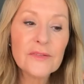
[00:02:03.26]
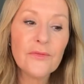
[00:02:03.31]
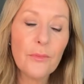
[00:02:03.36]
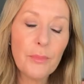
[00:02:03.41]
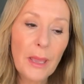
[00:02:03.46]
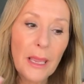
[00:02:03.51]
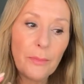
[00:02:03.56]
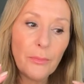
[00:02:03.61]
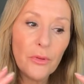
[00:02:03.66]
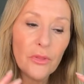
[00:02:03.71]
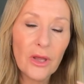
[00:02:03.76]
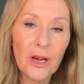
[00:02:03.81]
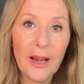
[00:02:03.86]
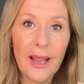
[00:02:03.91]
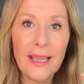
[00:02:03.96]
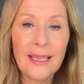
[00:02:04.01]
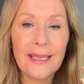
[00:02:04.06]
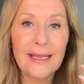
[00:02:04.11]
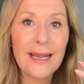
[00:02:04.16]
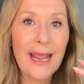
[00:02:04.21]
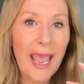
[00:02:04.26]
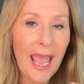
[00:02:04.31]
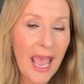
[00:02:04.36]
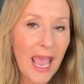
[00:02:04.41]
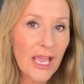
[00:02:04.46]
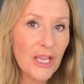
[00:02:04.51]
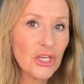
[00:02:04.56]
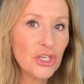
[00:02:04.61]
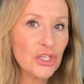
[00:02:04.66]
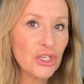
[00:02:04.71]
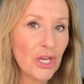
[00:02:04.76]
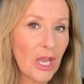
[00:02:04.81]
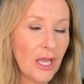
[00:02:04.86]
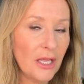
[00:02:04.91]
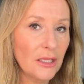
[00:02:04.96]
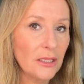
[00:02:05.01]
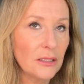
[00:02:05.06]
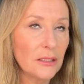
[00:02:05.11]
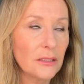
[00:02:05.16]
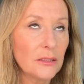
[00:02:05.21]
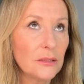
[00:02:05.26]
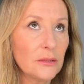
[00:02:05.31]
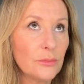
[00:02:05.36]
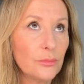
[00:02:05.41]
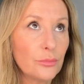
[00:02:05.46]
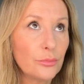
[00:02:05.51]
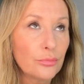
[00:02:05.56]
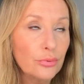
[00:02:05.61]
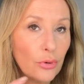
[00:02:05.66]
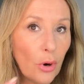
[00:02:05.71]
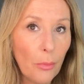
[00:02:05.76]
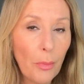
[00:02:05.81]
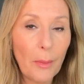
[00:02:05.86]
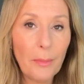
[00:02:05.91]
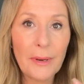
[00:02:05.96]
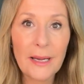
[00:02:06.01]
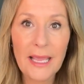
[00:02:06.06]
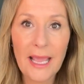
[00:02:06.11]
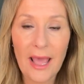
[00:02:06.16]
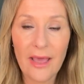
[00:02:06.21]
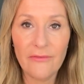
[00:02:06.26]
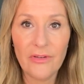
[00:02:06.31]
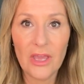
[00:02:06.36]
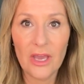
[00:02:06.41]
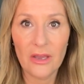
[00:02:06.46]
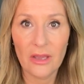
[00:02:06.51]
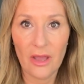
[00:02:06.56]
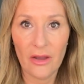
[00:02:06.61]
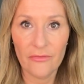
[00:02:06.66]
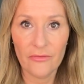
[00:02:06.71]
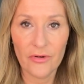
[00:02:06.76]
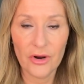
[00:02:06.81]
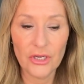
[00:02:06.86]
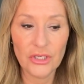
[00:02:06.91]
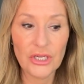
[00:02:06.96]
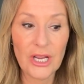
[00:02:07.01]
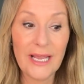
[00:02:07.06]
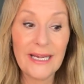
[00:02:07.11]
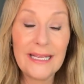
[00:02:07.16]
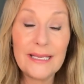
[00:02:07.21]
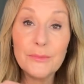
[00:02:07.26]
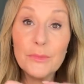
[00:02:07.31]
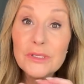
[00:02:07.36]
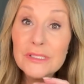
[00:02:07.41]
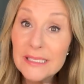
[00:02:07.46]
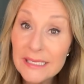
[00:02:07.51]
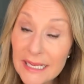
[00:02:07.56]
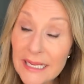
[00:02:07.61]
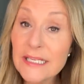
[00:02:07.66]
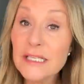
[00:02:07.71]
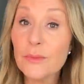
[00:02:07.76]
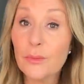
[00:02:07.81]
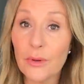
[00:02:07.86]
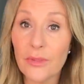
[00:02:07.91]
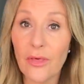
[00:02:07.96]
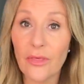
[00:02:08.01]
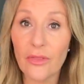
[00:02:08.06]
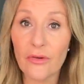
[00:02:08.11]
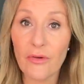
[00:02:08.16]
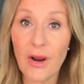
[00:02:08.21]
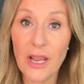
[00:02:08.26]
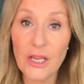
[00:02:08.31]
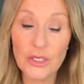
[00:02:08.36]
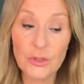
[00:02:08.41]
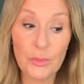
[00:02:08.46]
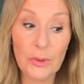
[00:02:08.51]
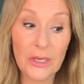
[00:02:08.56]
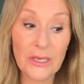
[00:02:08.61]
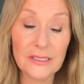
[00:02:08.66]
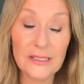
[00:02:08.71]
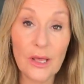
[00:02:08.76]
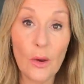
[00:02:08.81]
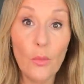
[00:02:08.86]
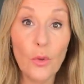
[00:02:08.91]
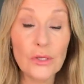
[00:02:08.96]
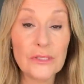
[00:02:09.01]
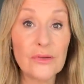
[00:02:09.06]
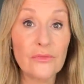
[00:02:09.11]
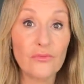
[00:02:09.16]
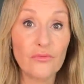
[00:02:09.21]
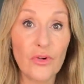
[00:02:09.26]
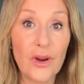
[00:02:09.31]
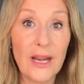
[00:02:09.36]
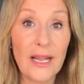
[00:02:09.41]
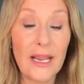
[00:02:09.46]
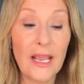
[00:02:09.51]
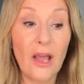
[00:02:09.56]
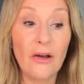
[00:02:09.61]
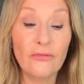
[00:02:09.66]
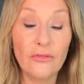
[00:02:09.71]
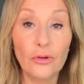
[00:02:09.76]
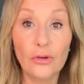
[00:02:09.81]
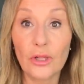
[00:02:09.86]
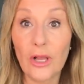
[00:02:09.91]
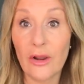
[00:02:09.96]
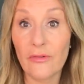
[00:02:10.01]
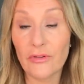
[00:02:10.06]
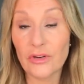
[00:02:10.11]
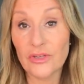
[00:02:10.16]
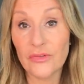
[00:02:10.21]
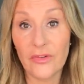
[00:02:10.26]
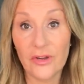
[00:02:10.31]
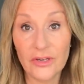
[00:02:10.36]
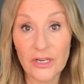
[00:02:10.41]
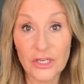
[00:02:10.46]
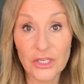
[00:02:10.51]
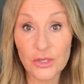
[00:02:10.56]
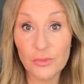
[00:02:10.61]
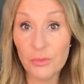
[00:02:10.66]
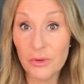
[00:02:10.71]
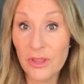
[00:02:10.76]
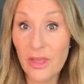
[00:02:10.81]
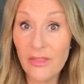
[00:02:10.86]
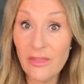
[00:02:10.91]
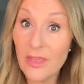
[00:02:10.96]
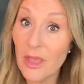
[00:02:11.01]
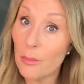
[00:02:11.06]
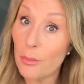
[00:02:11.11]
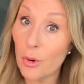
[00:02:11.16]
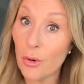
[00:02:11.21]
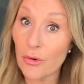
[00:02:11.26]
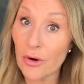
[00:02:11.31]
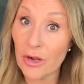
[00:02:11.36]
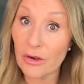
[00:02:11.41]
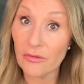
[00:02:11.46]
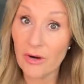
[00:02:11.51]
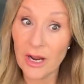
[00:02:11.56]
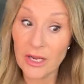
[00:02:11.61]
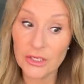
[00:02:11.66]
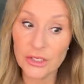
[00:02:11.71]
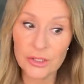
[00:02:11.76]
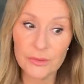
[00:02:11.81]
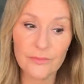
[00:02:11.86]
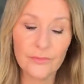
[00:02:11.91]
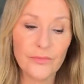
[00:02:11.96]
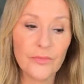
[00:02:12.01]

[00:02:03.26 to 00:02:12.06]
for people that like an eggshell, probably heavier coverage, and it was needed within the range because there wasn't really a full coverage foundation within the Erborian range.